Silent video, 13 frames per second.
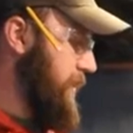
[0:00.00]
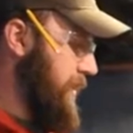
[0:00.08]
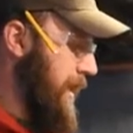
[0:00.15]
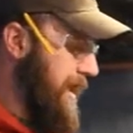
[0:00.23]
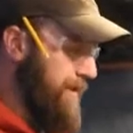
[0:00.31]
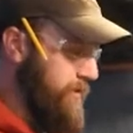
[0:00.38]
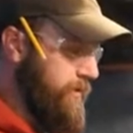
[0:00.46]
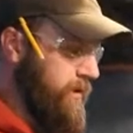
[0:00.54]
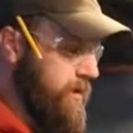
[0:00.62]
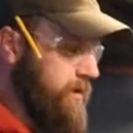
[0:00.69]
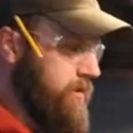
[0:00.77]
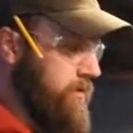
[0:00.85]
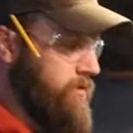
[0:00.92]
commonly
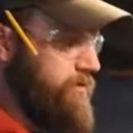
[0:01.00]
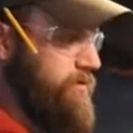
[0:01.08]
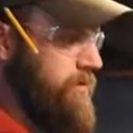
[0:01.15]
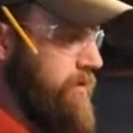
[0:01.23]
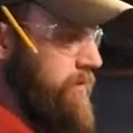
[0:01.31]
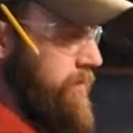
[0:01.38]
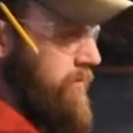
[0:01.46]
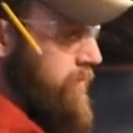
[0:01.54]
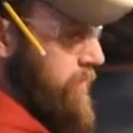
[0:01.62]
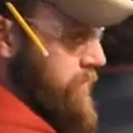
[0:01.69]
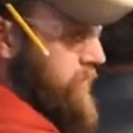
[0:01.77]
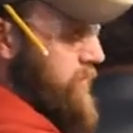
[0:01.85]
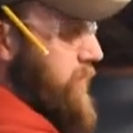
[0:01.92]
used
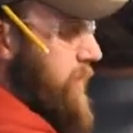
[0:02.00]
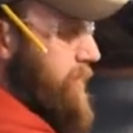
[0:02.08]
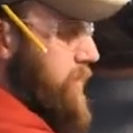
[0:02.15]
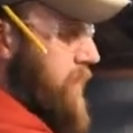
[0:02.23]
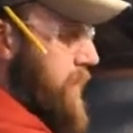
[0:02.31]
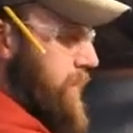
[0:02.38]
safety